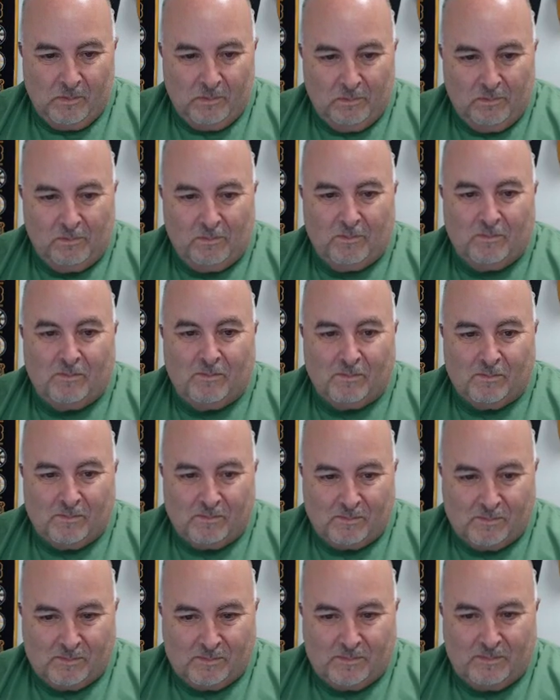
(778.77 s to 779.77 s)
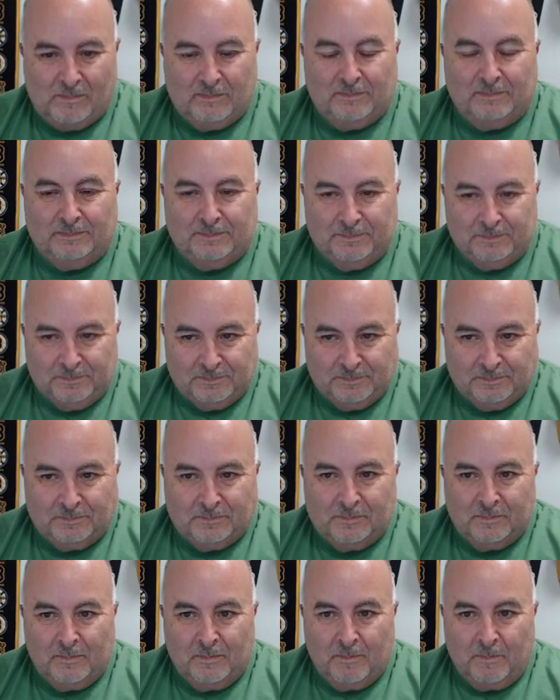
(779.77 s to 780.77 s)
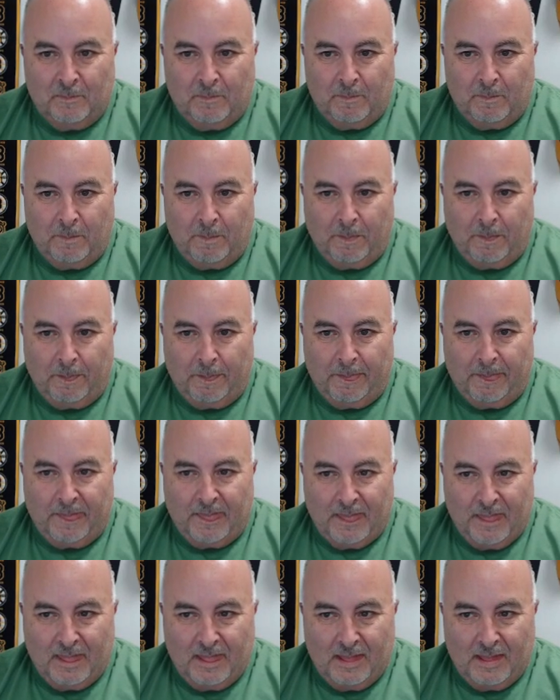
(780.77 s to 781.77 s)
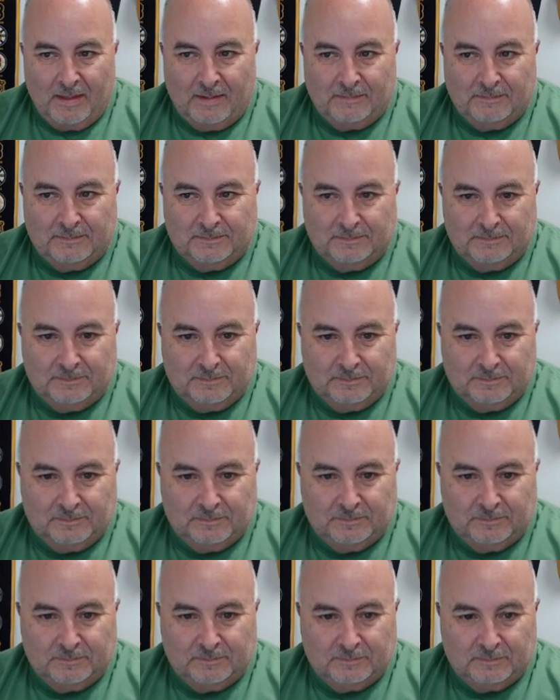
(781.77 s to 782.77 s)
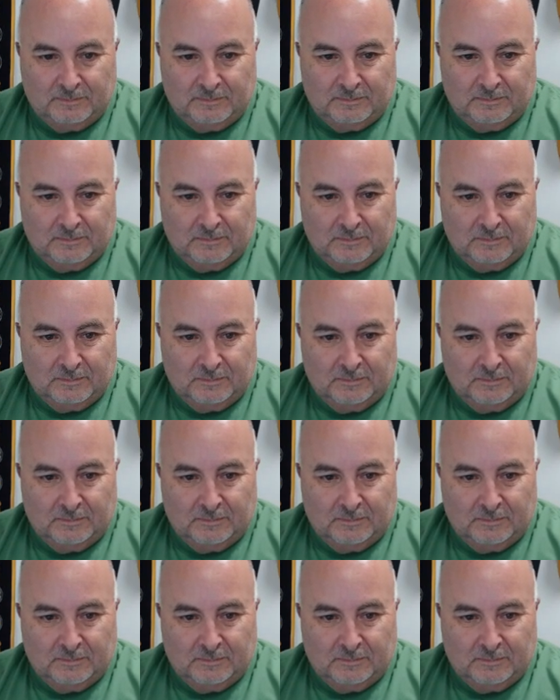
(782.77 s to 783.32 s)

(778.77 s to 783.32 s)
[no speech]